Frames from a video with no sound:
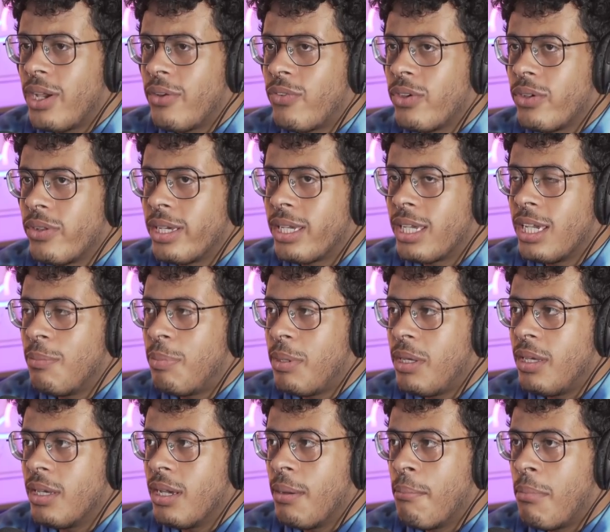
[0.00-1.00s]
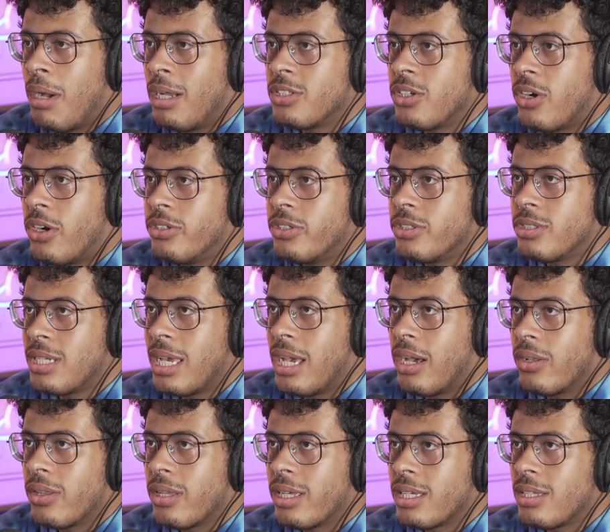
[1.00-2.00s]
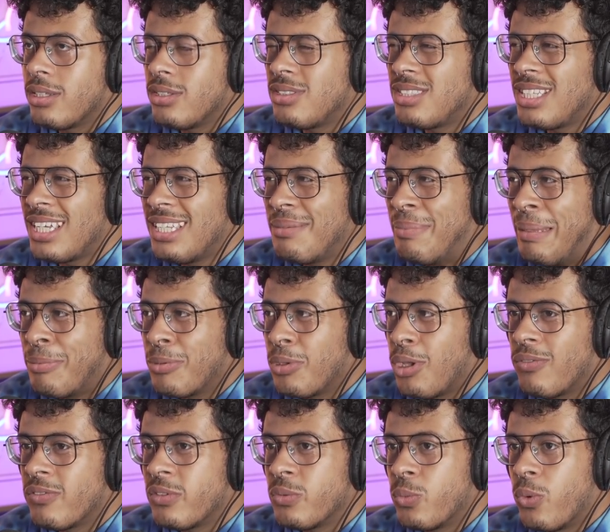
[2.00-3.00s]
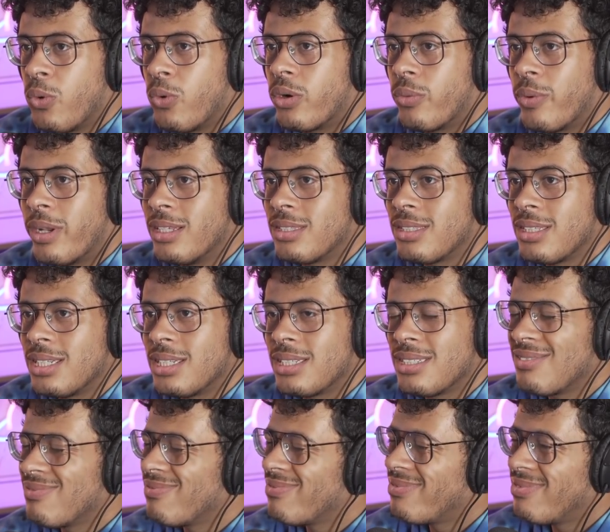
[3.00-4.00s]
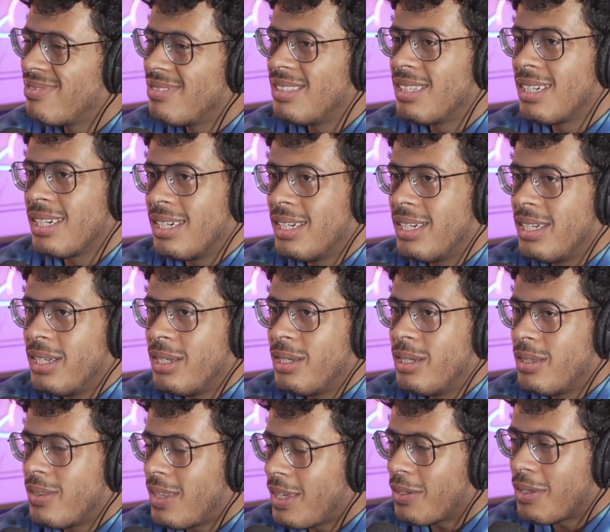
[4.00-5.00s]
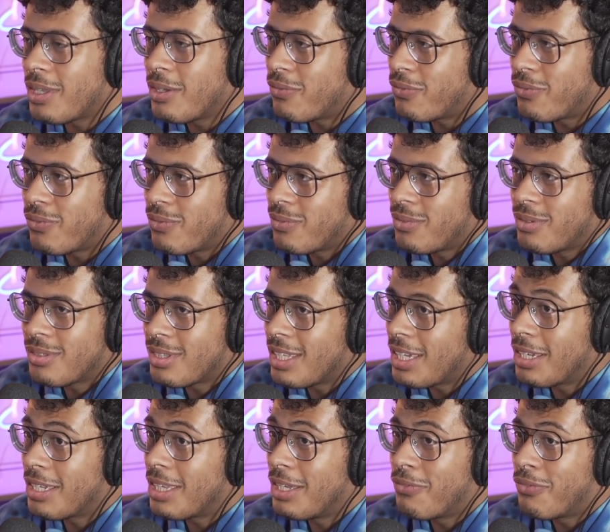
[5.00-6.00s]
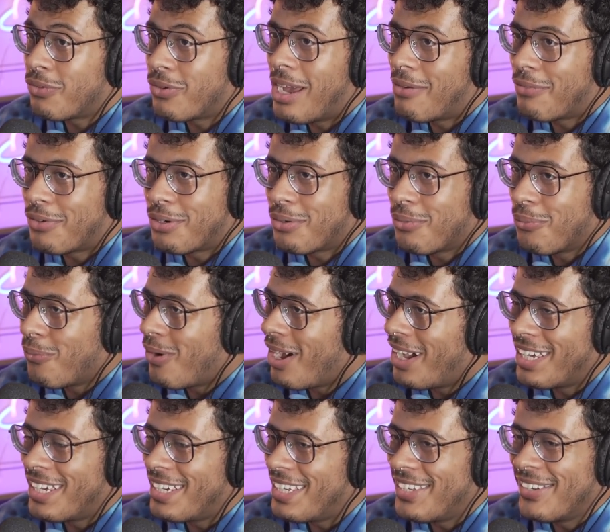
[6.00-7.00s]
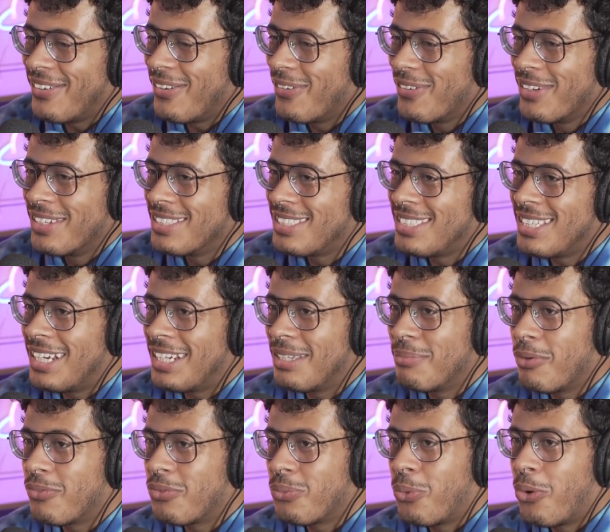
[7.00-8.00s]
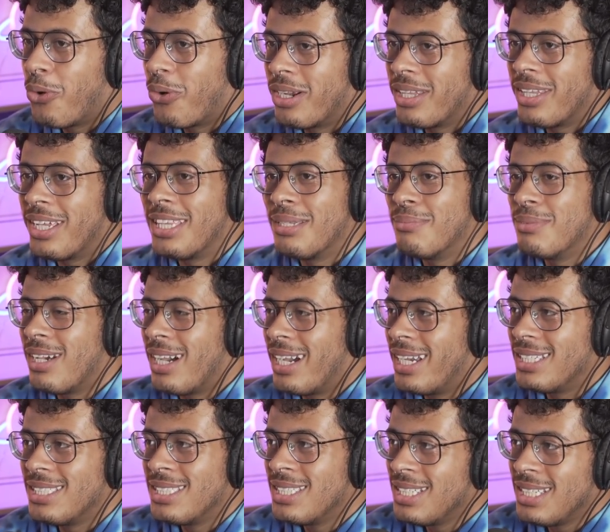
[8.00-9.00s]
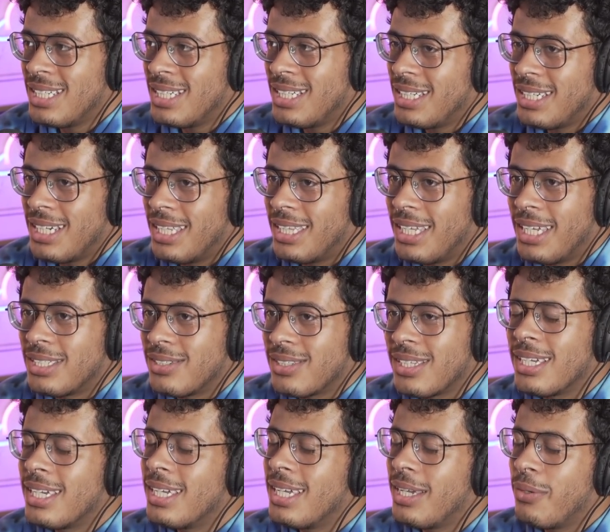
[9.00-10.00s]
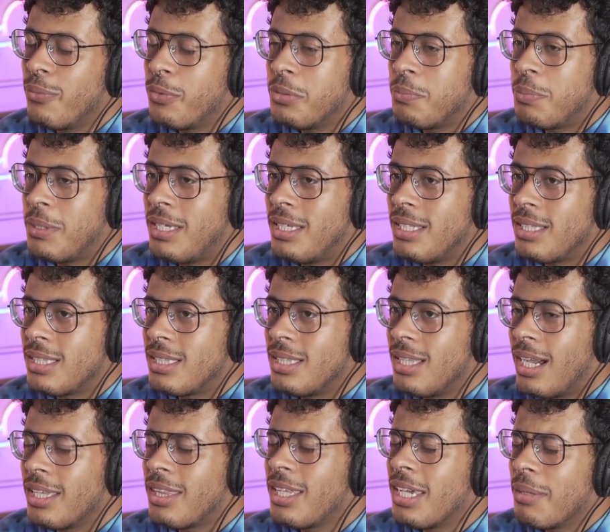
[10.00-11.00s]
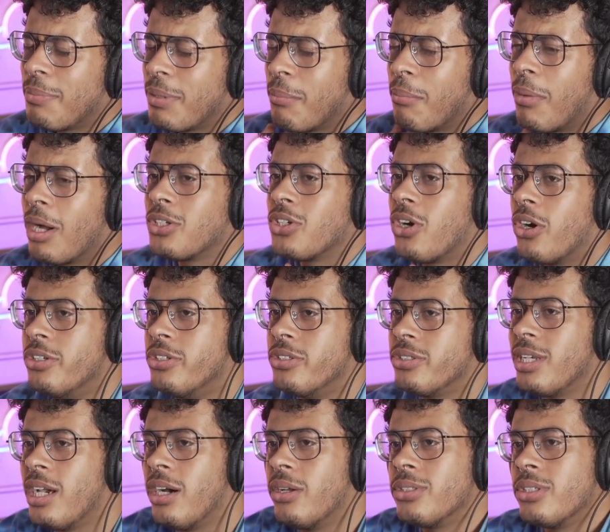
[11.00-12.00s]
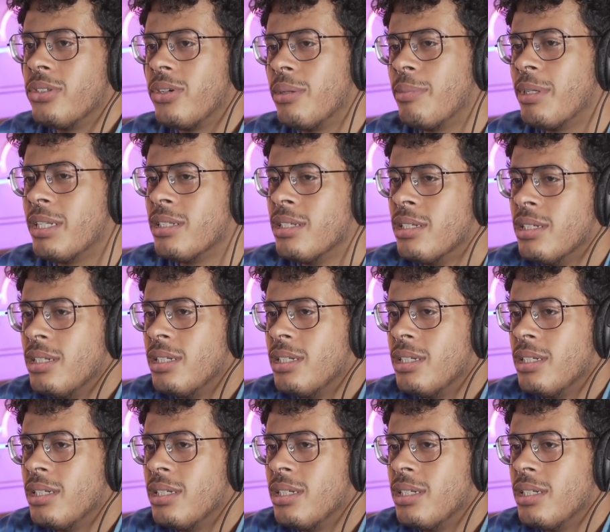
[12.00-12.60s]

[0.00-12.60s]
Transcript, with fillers: I feel like it'd be a much harder sell like sending people off to war when it's like they could live they could live forever why are you sending them mm-hmm. off to war and letting them die at the age it, it would be i think it'd be a much harder sell do you know what i mean